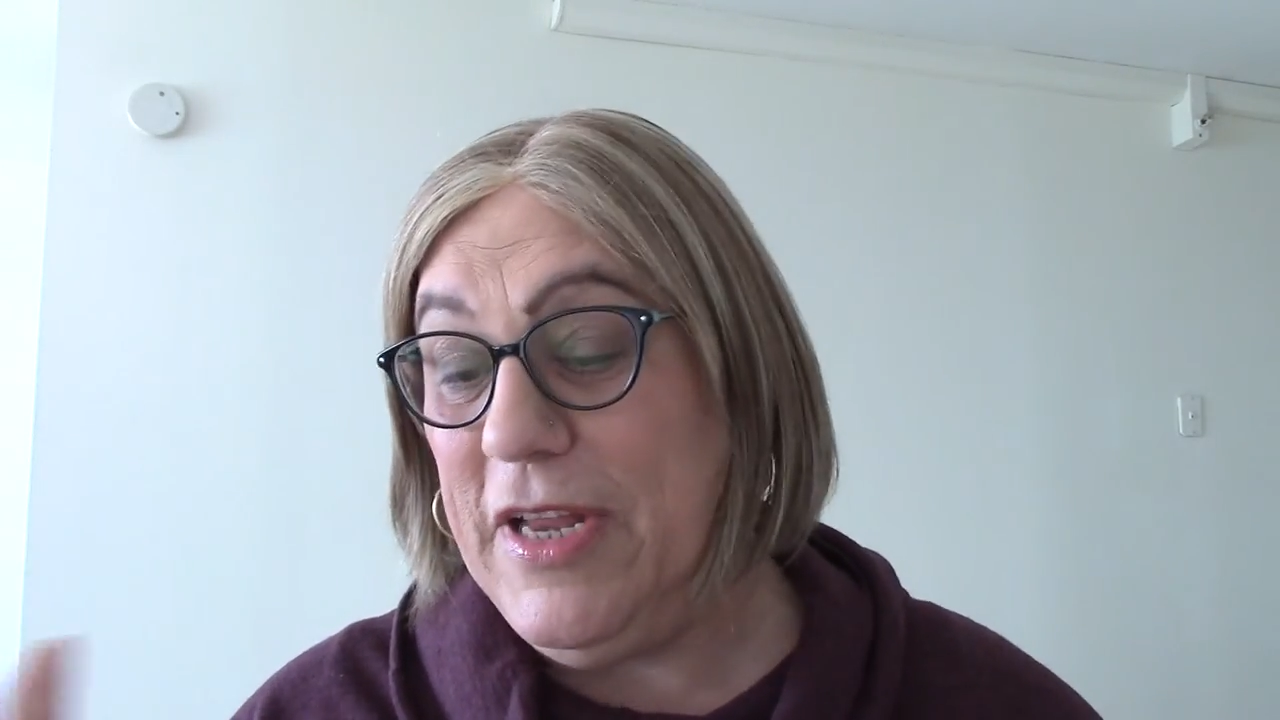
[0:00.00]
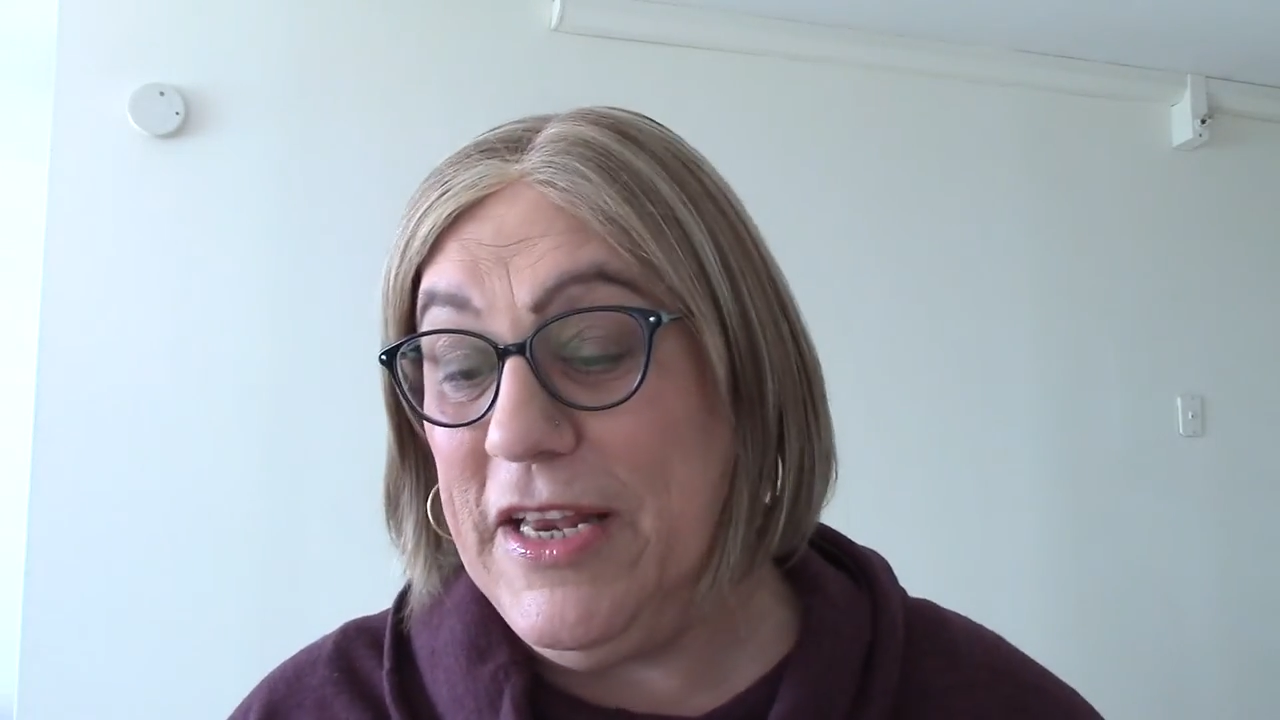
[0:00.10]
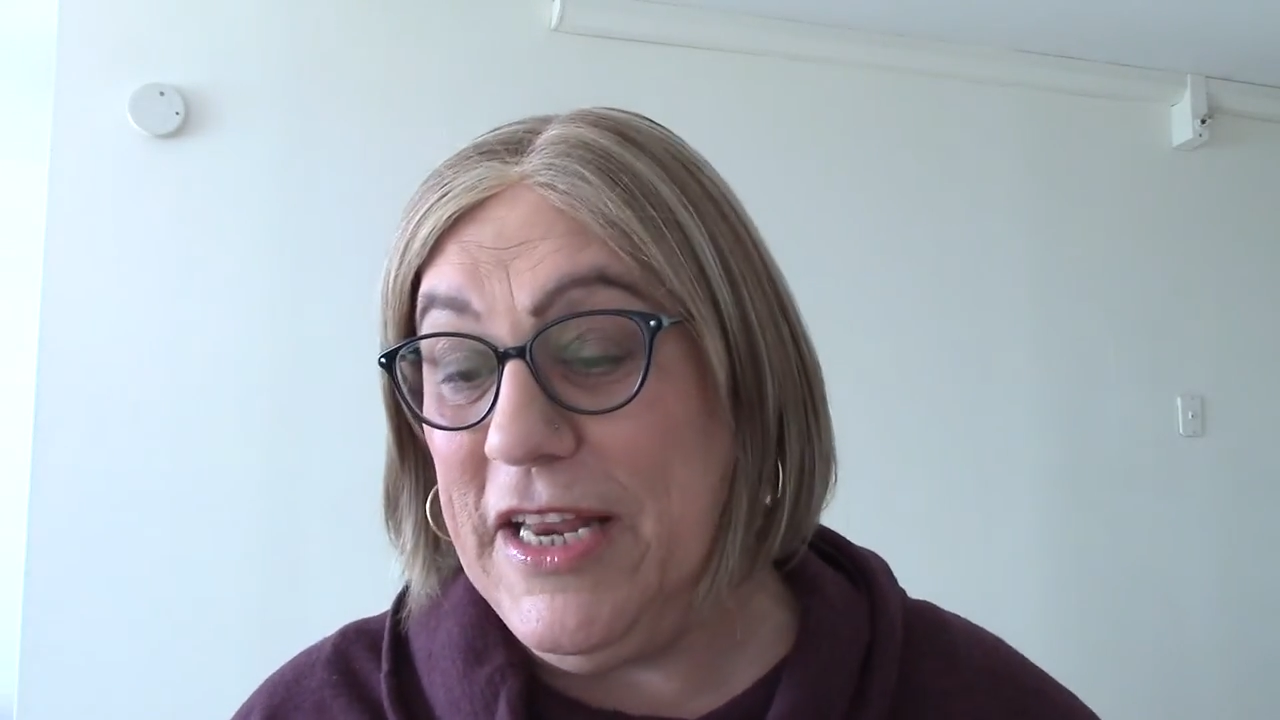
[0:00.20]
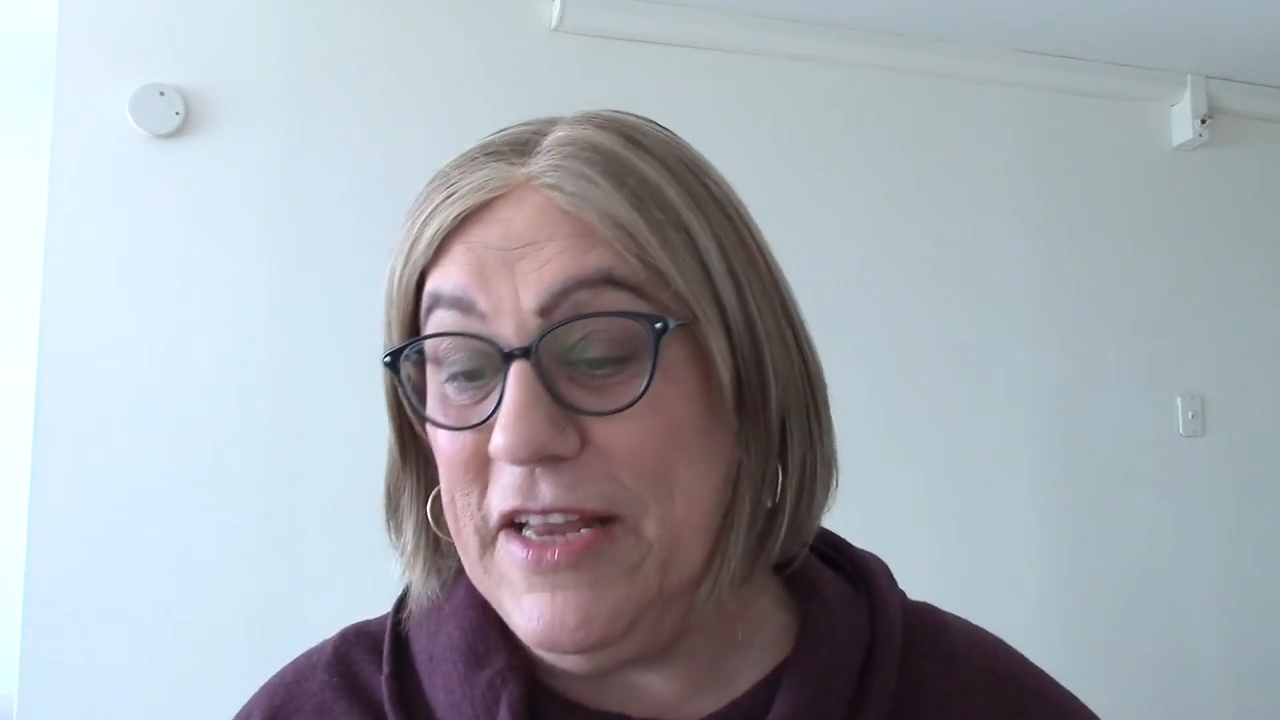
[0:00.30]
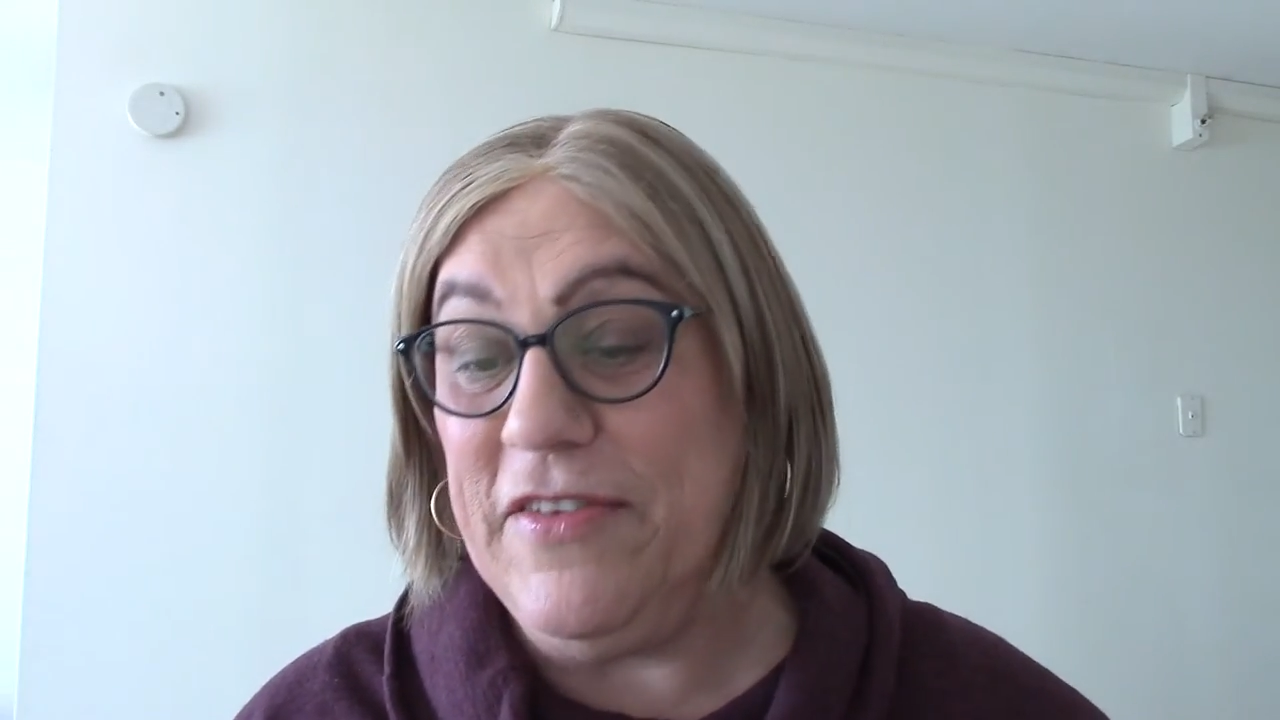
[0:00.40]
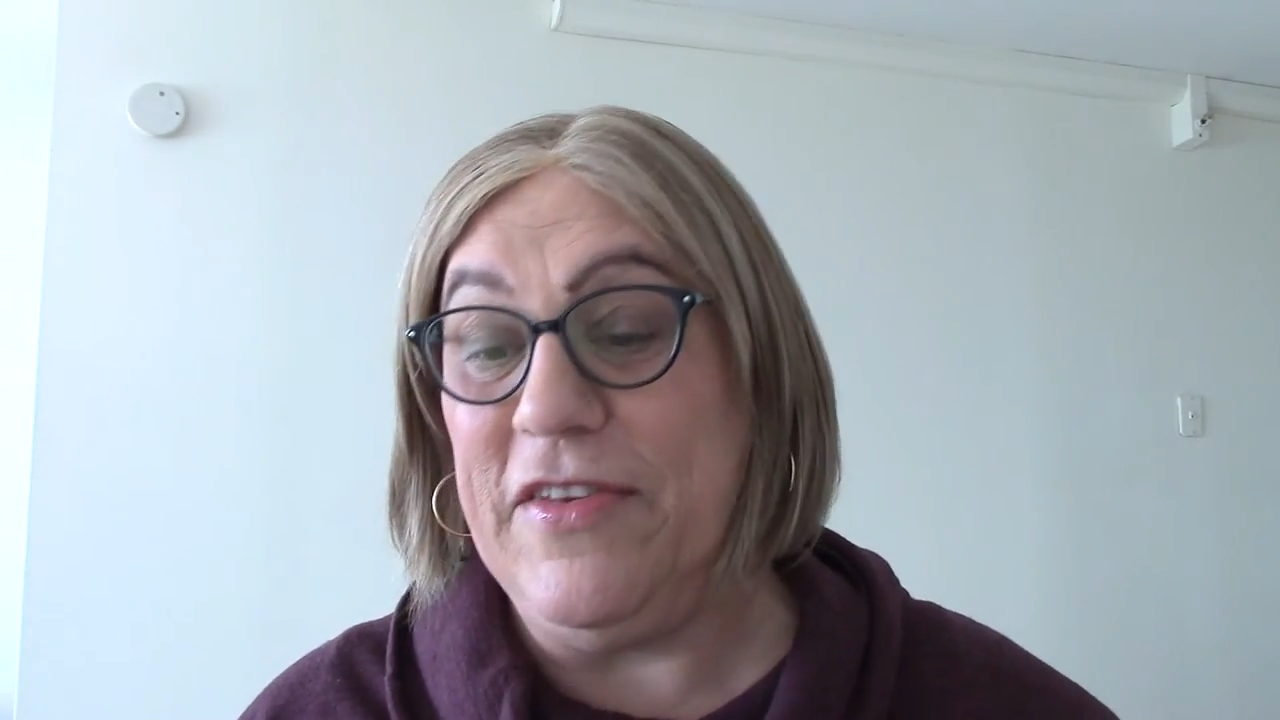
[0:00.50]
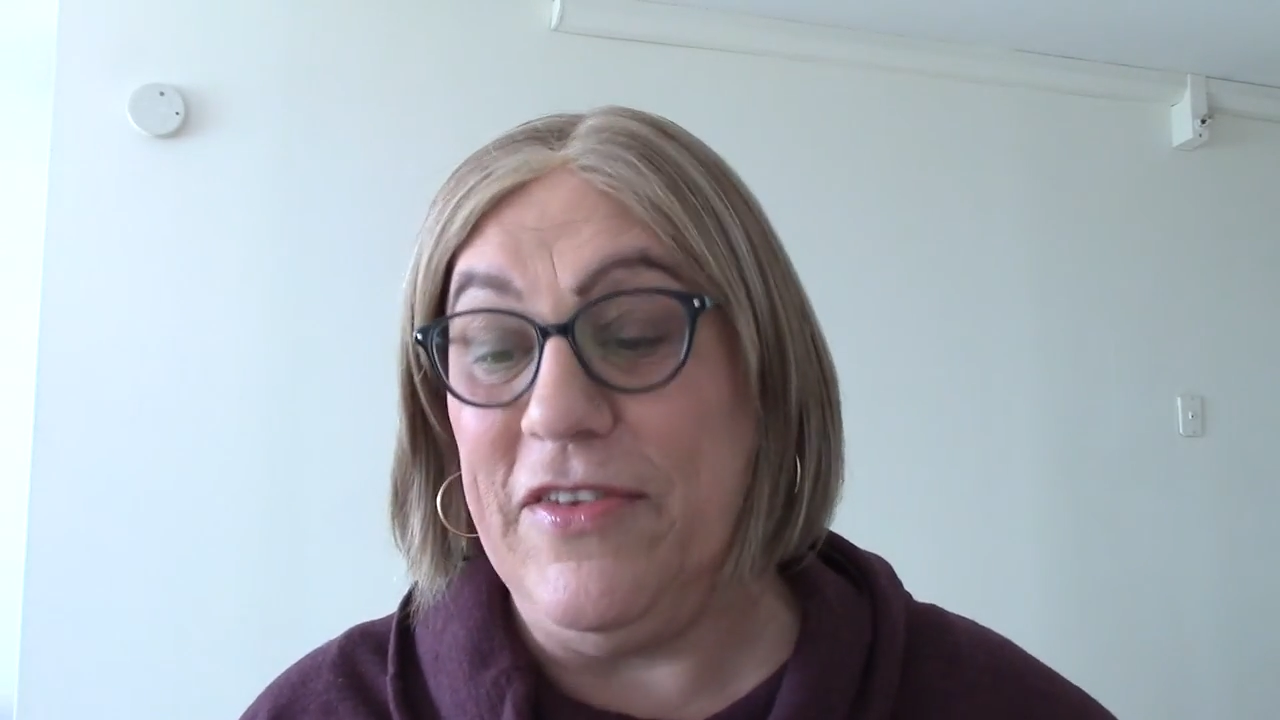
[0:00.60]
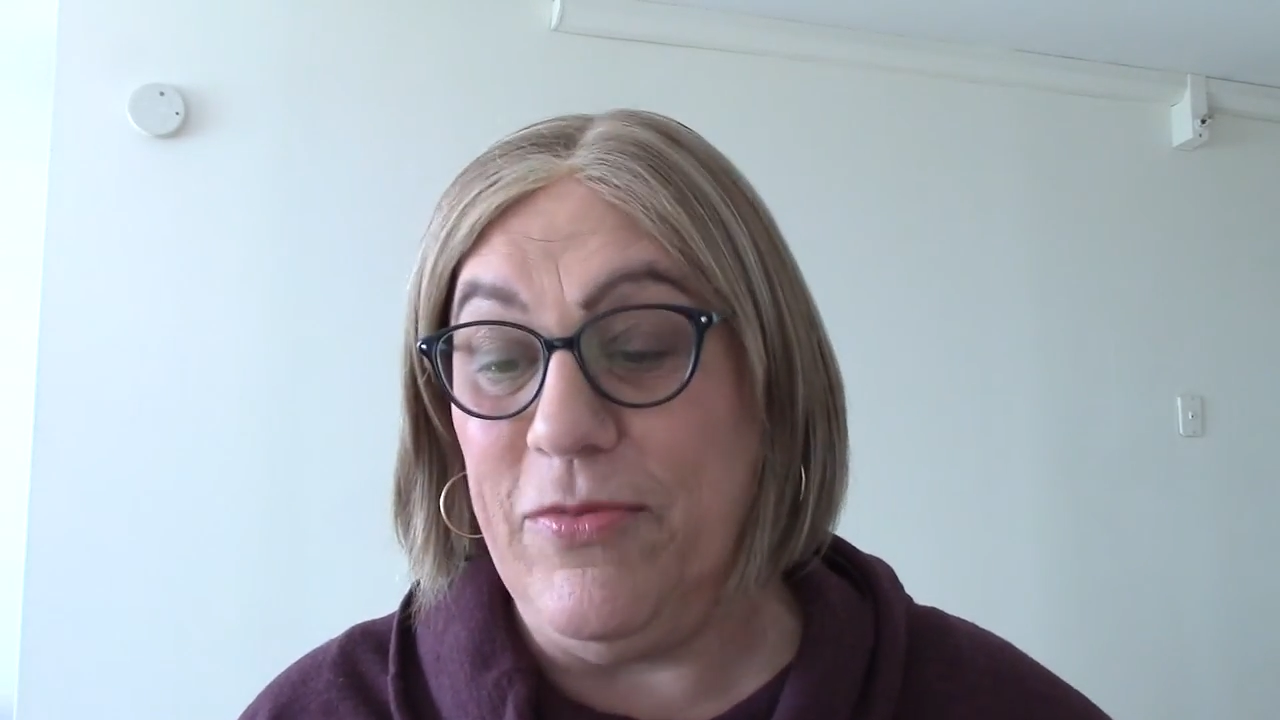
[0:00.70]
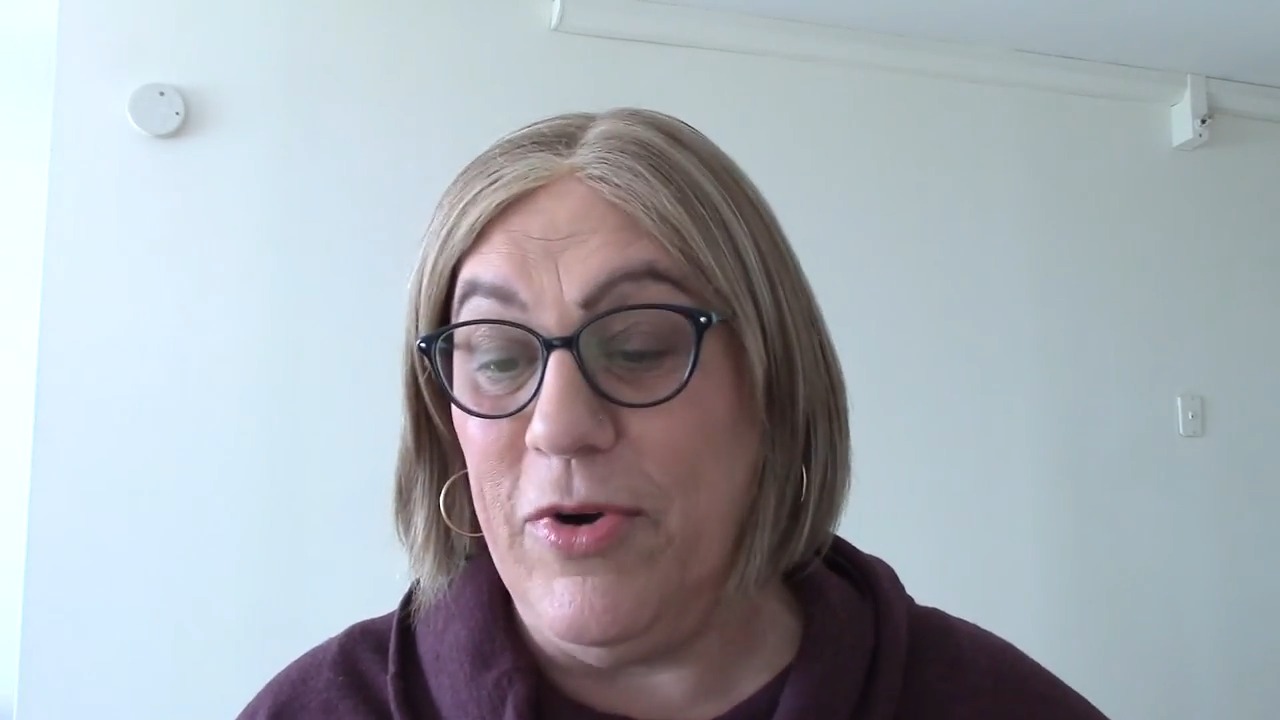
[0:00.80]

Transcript: in the instance